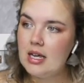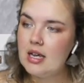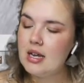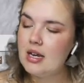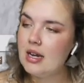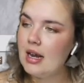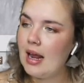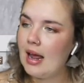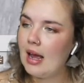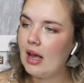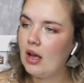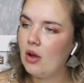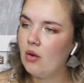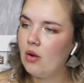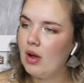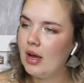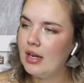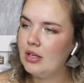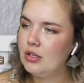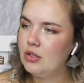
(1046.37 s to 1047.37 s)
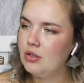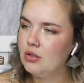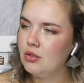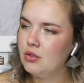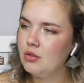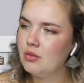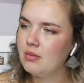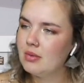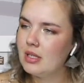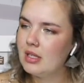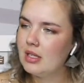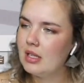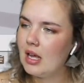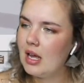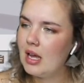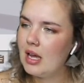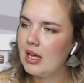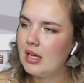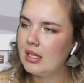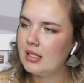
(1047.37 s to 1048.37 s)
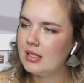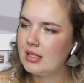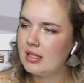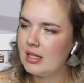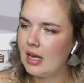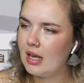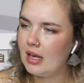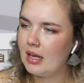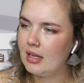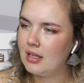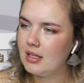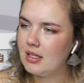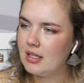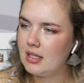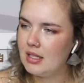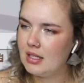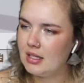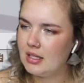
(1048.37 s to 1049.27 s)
Now, I do realize that this